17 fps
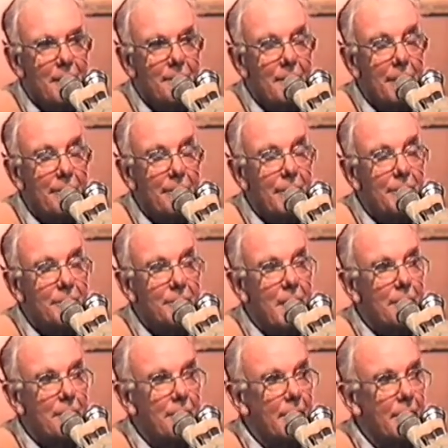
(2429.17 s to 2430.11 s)
A very
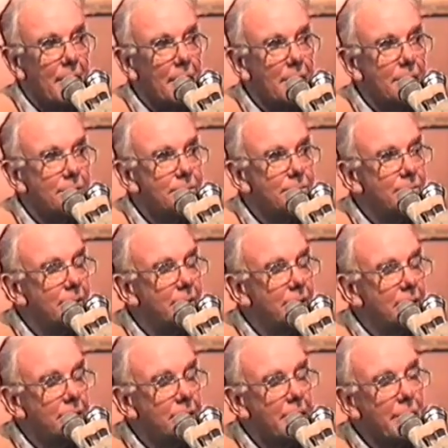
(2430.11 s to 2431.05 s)
charming girl.
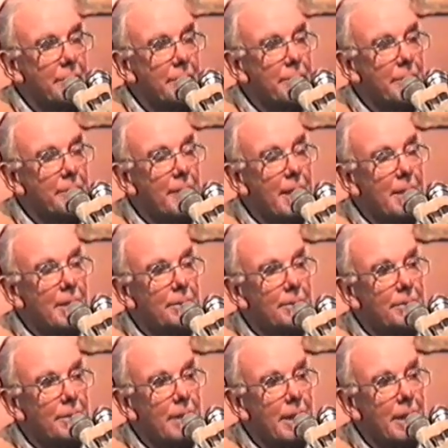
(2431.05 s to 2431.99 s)
It's rather
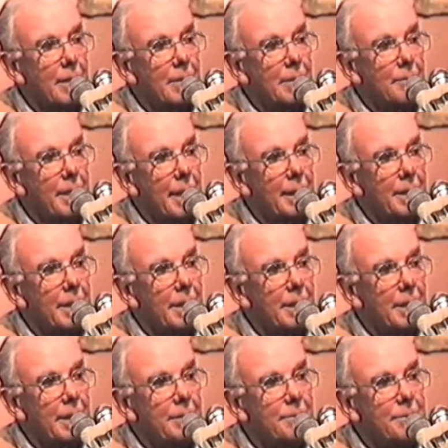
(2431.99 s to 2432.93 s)
remarkable how a man
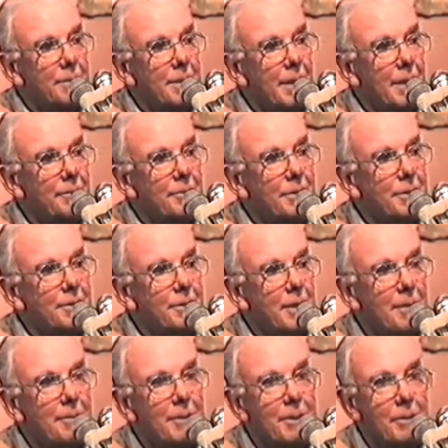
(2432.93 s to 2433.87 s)
like him can have such a
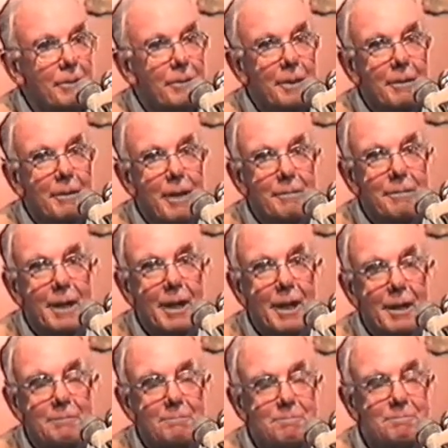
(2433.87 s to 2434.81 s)
charming daughter, quite frankly.